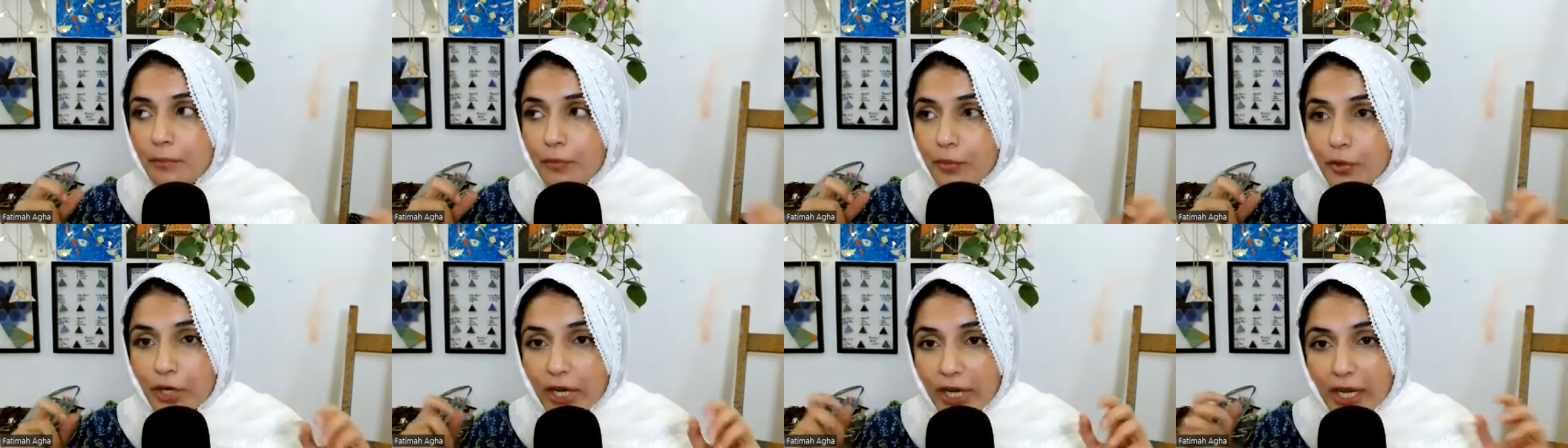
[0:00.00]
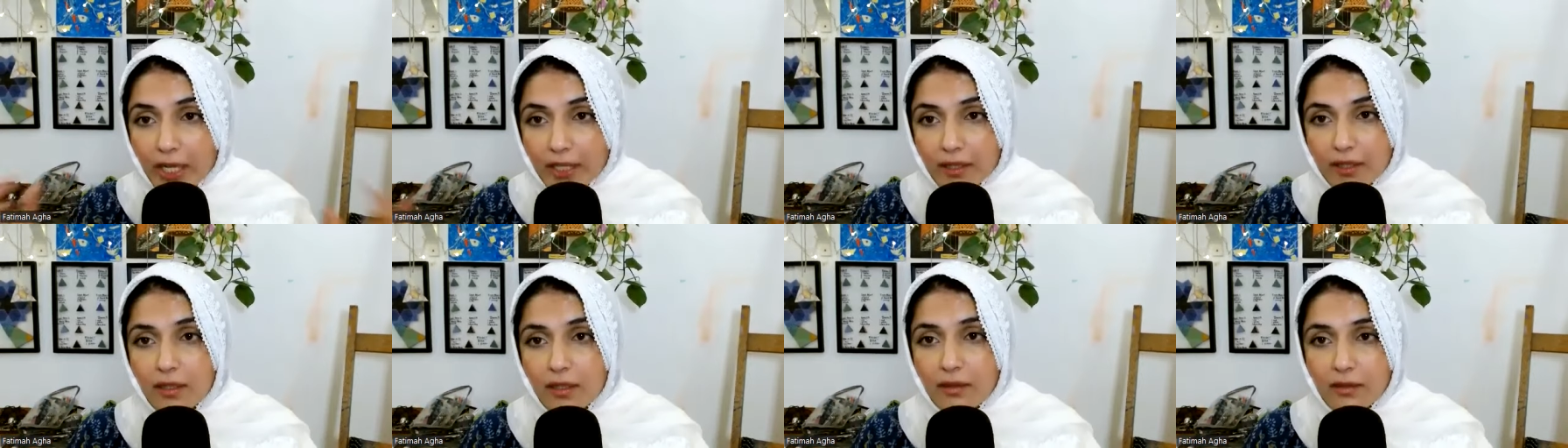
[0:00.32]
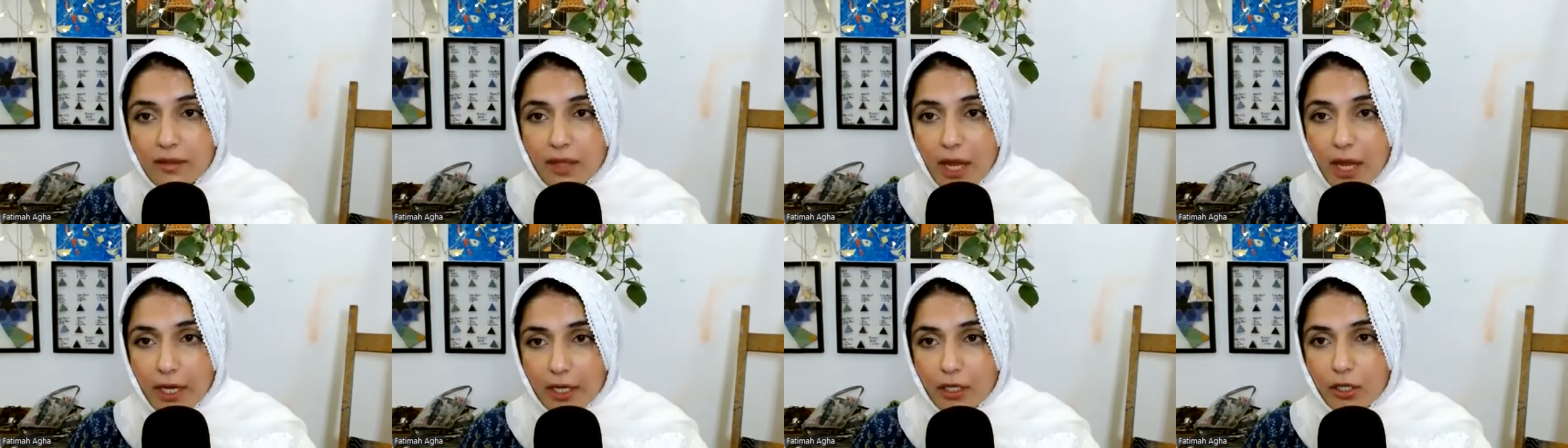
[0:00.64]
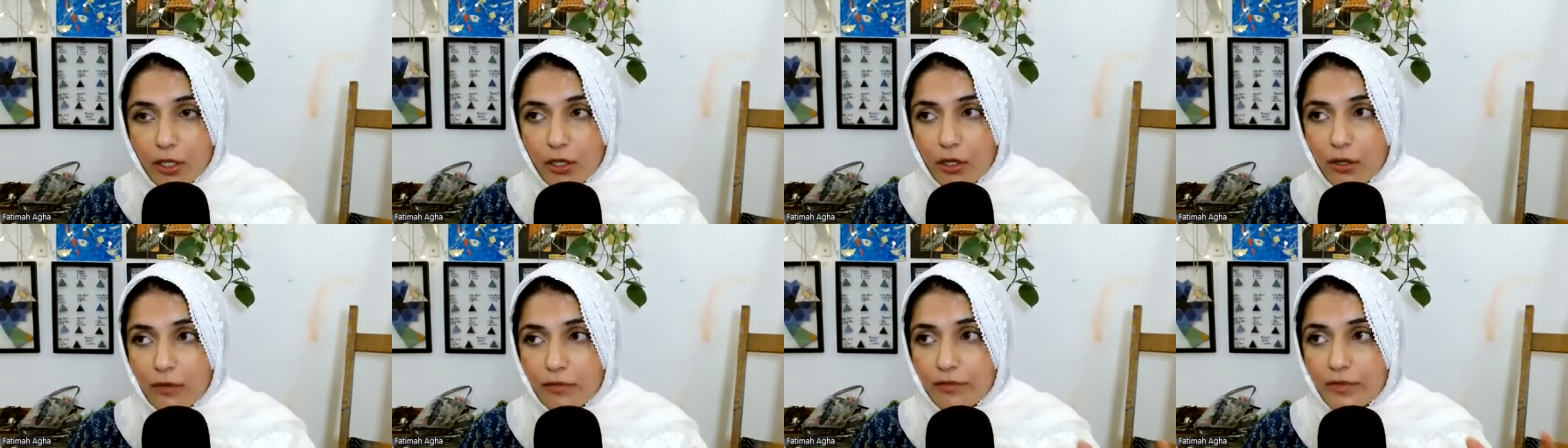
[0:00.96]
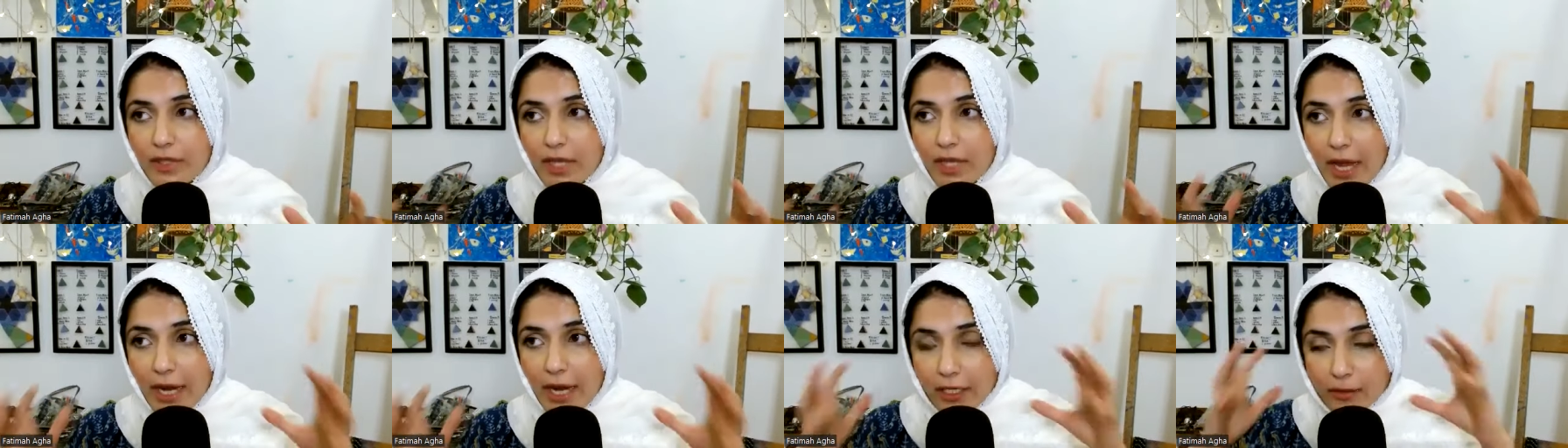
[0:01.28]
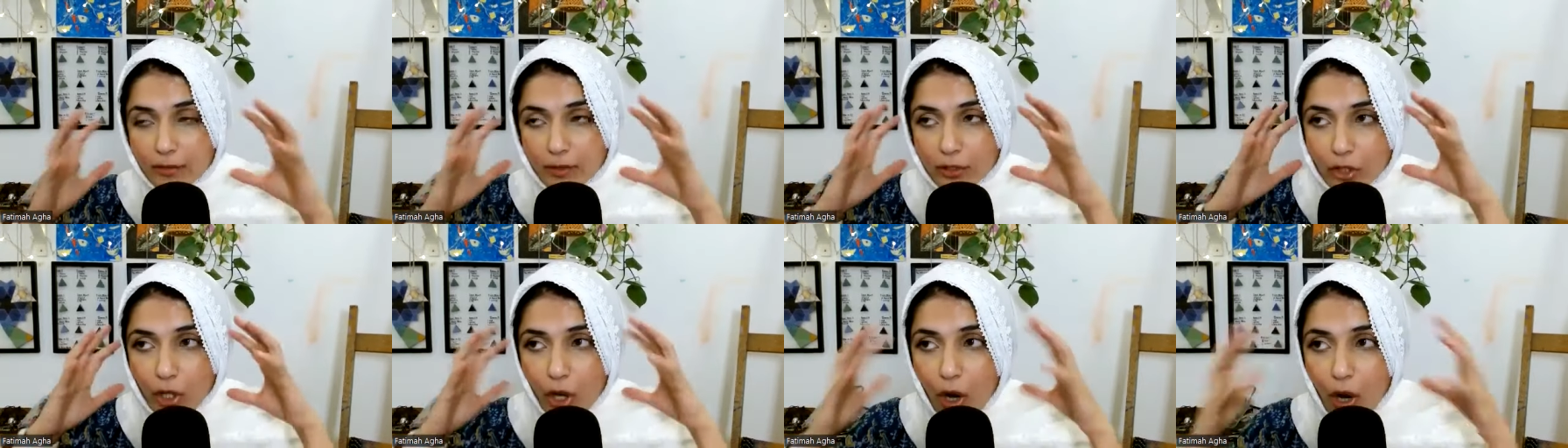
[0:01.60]
break the cycle of that
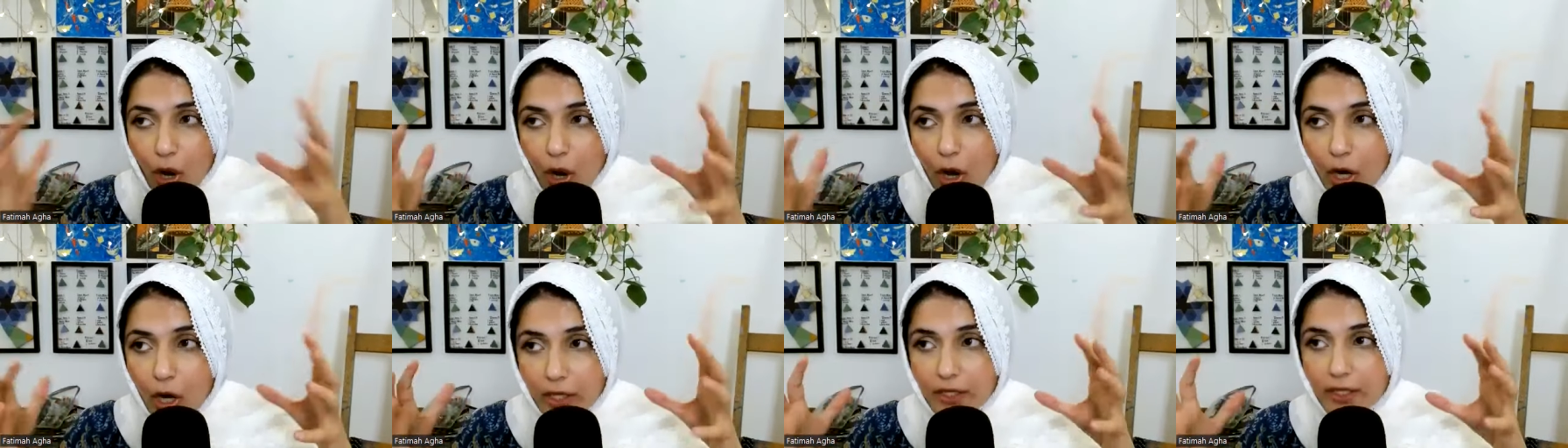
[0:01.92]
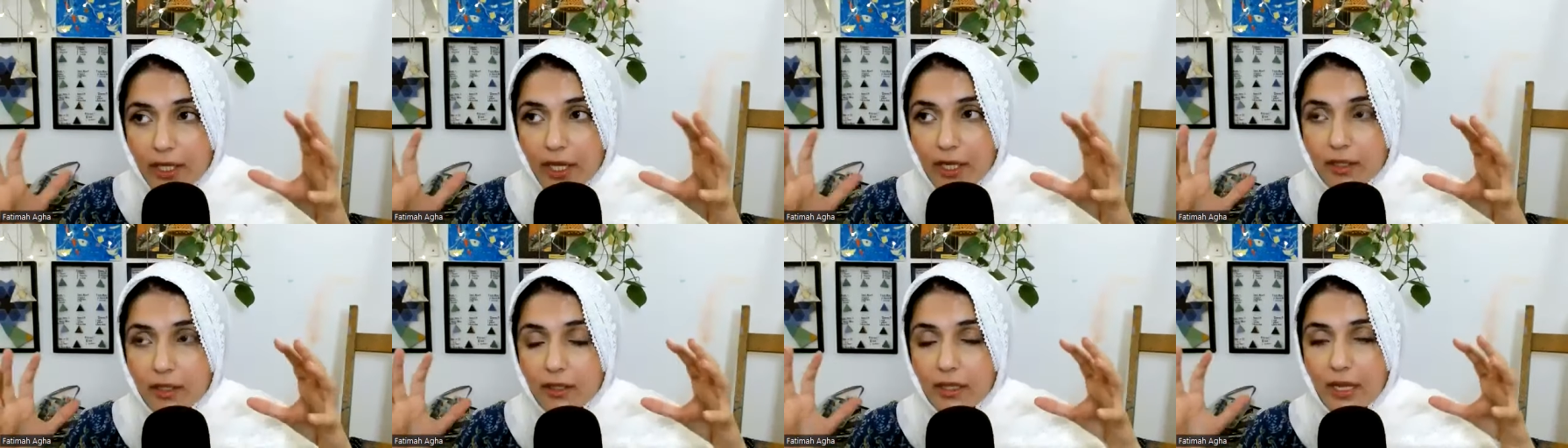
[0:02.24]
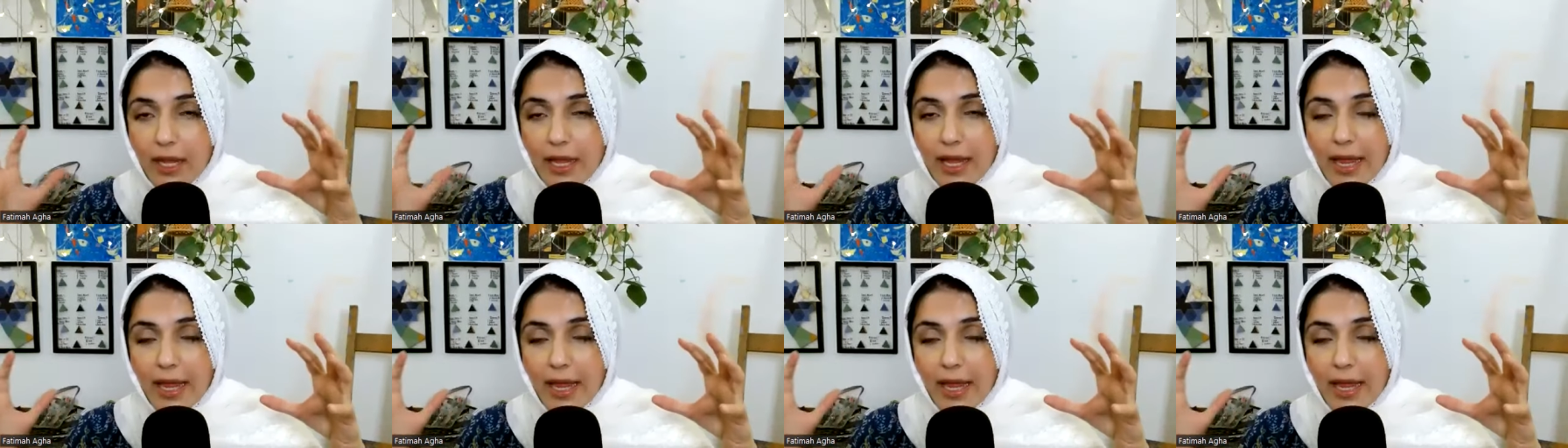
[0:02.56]
thought that